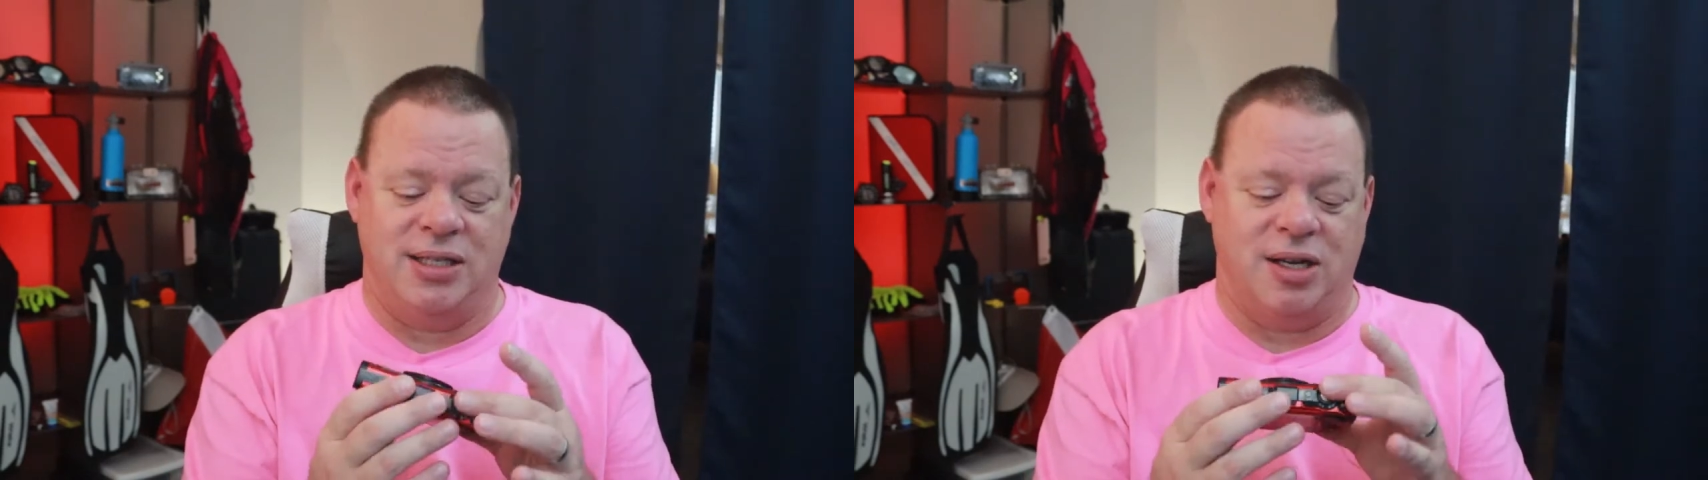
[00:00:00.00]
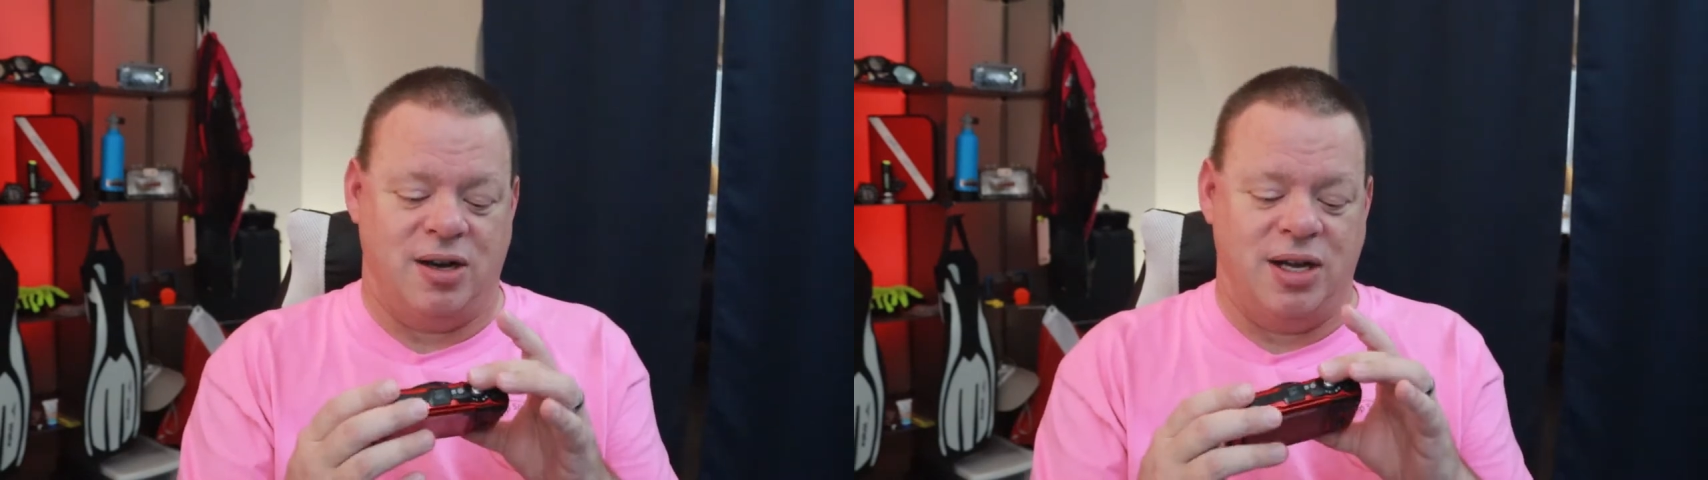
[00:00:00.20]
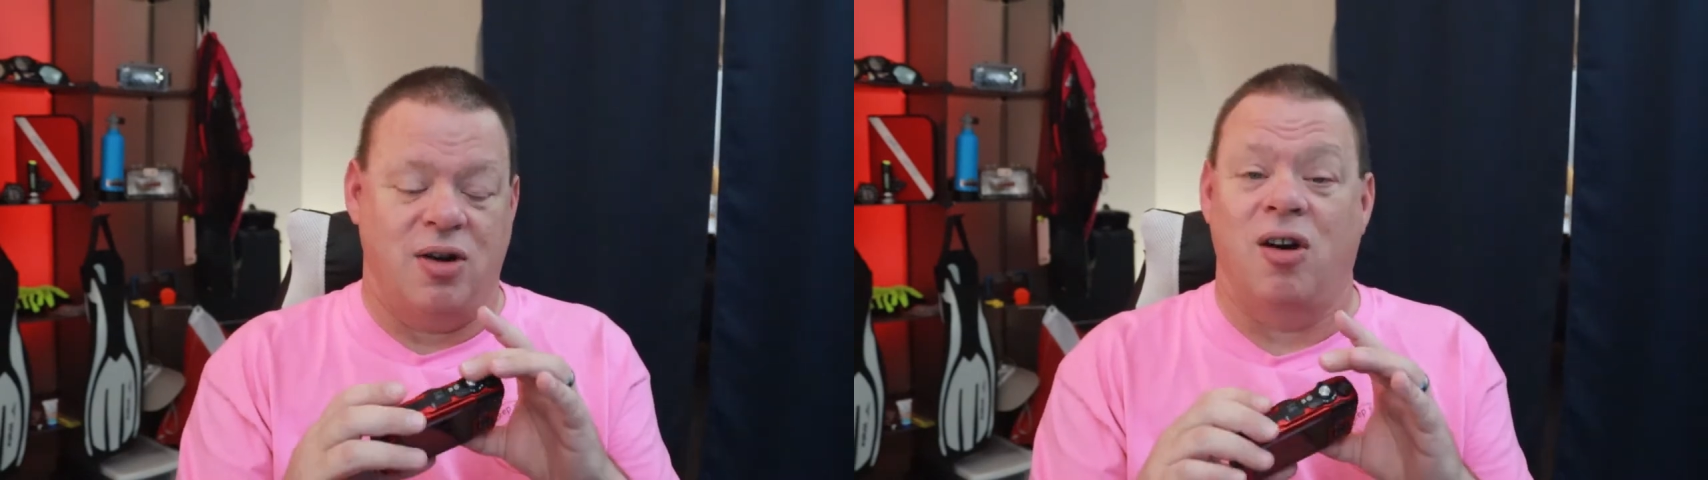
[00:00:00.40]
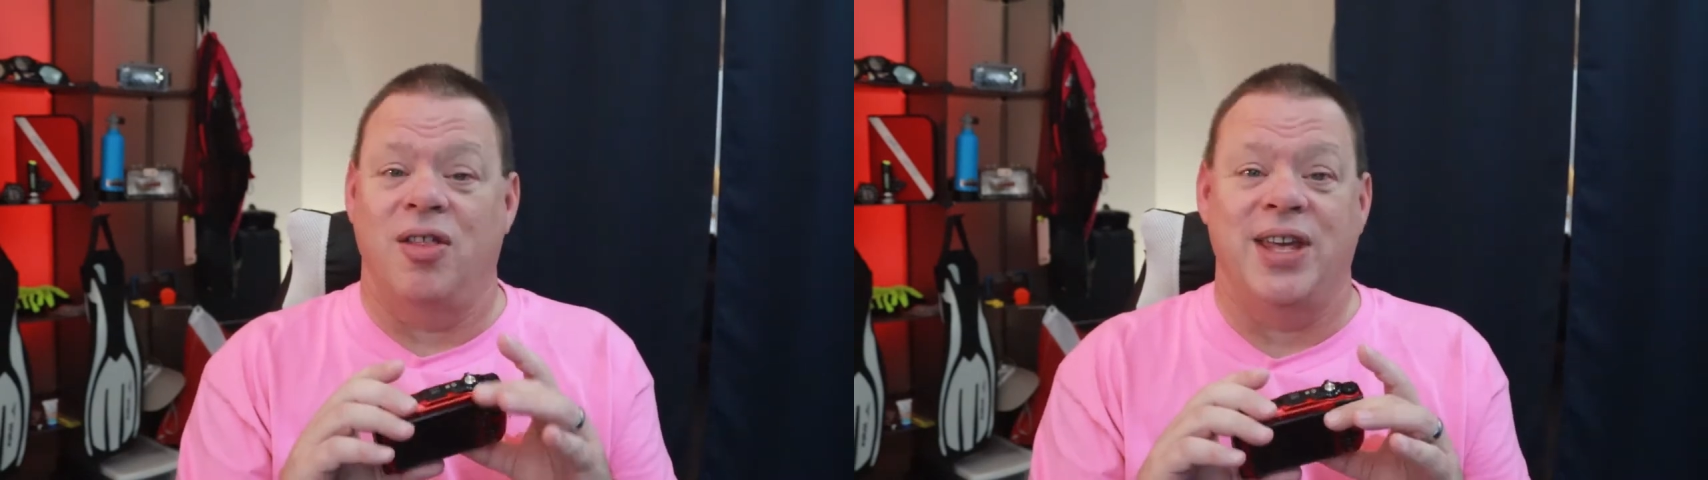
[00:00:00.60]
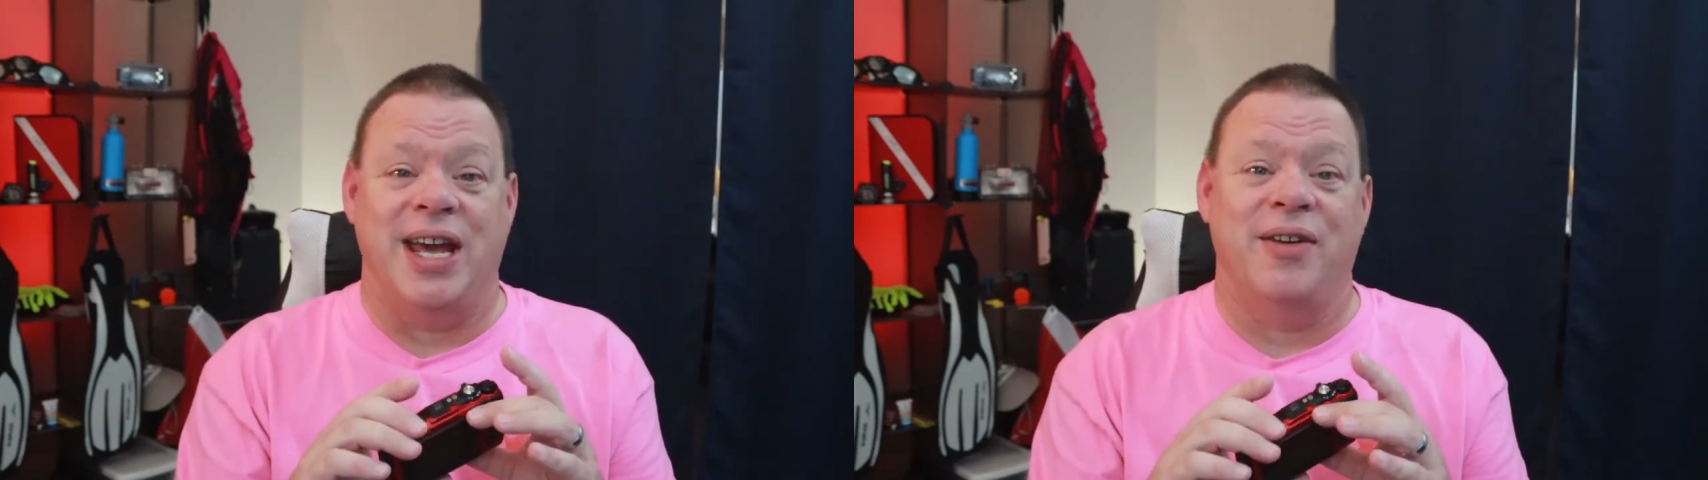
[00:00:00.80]
saw it
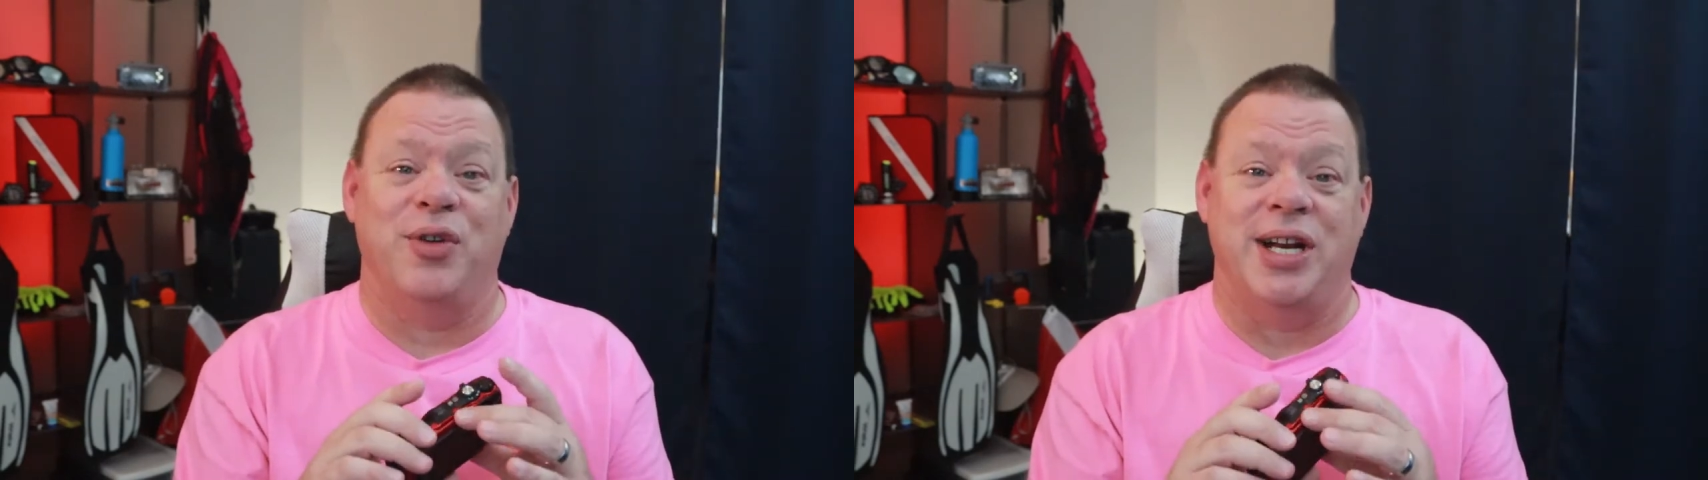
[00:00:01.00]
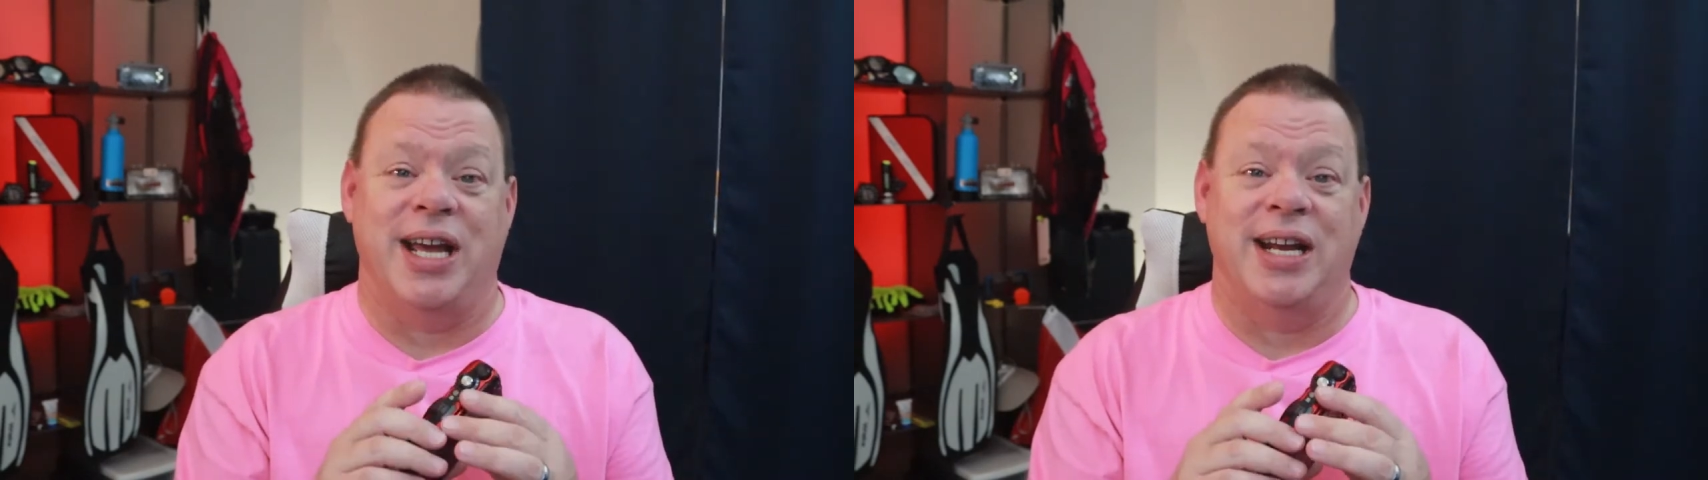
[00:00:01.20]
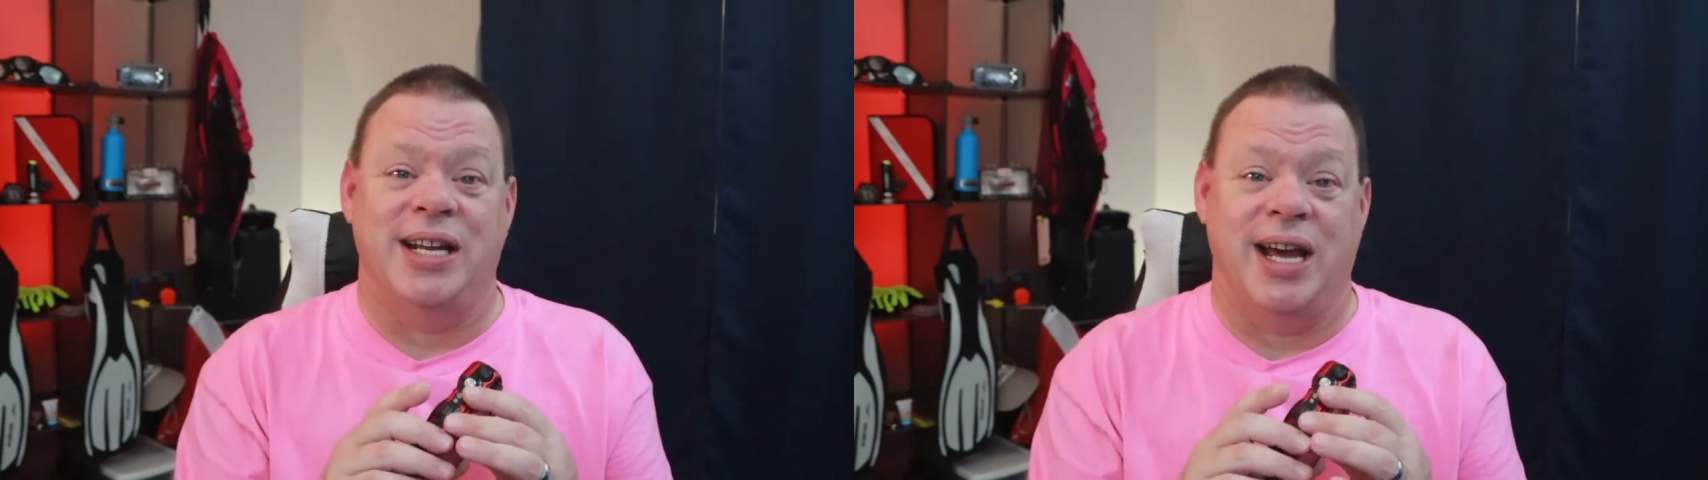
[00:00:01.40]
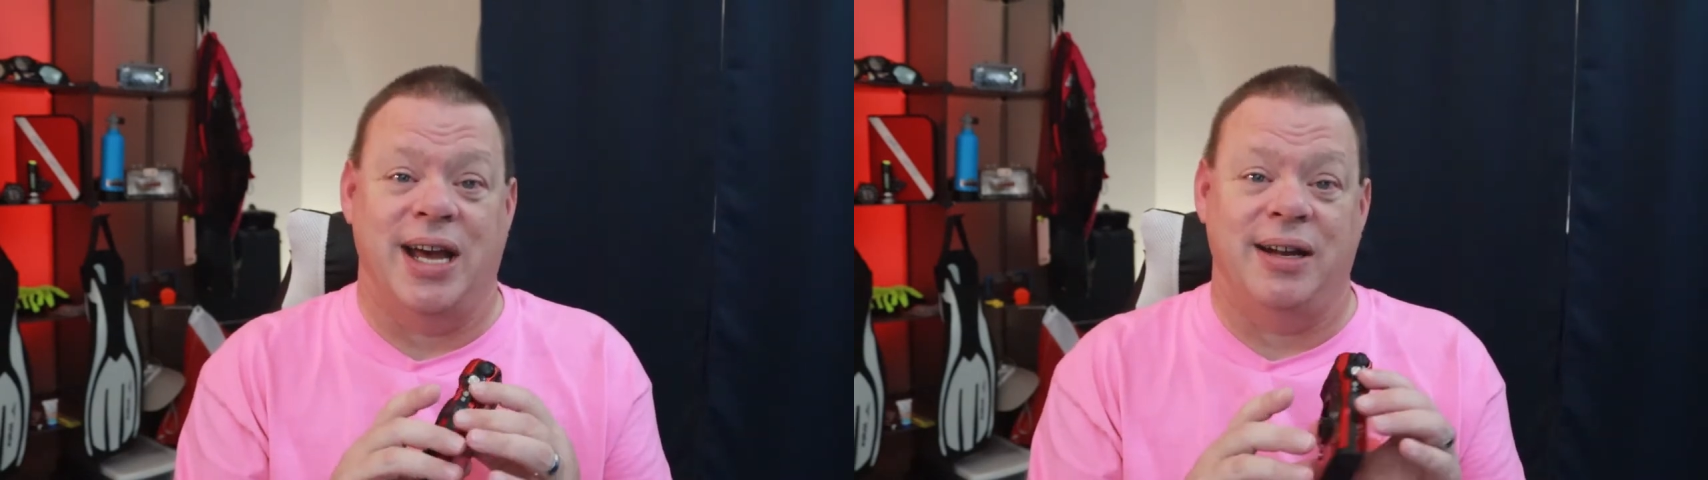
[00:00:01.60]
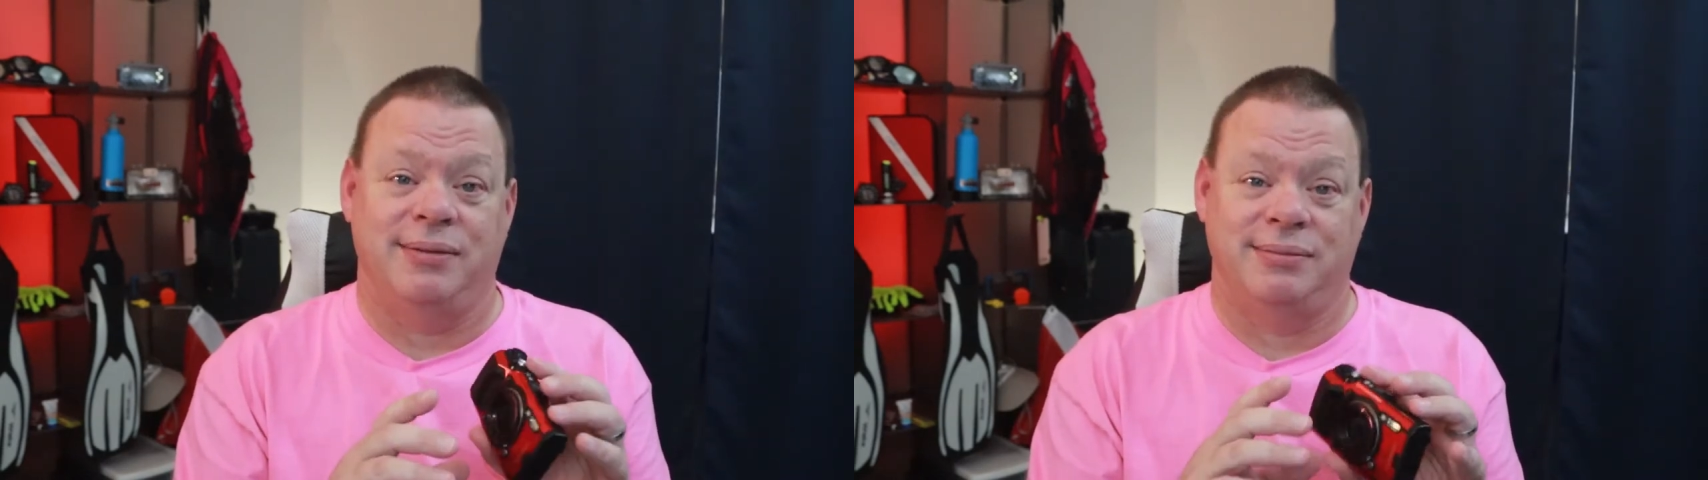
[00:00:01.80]
on the Everyday
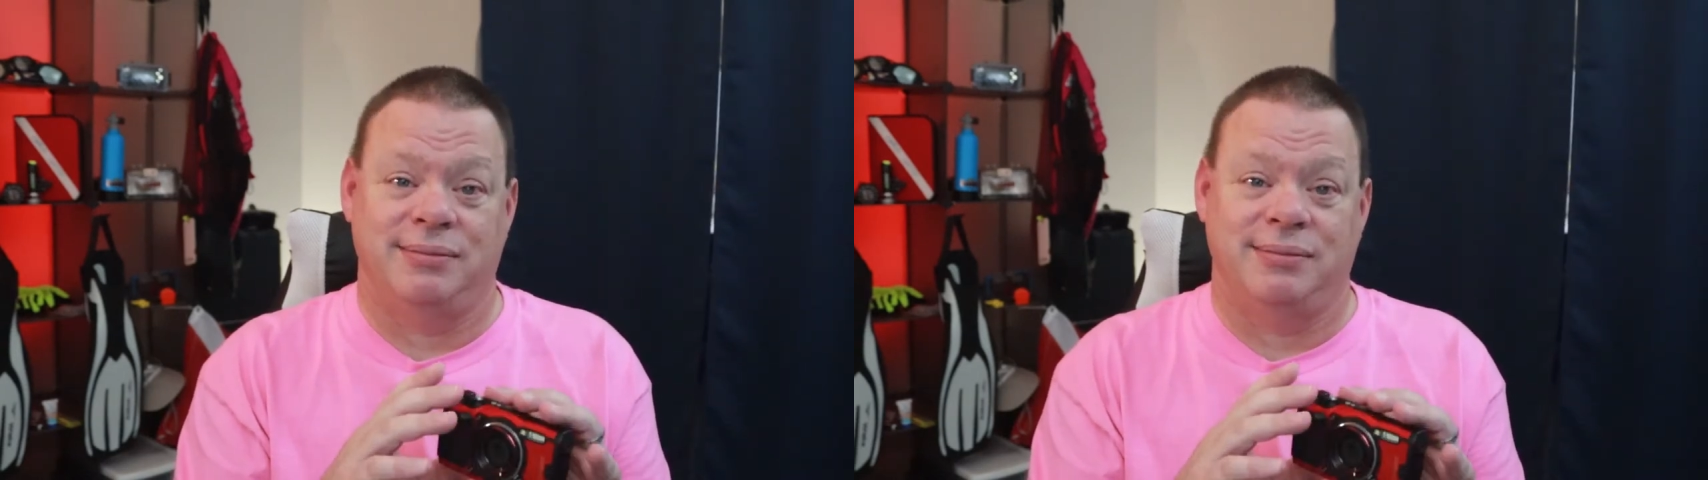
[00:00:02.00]
Dad.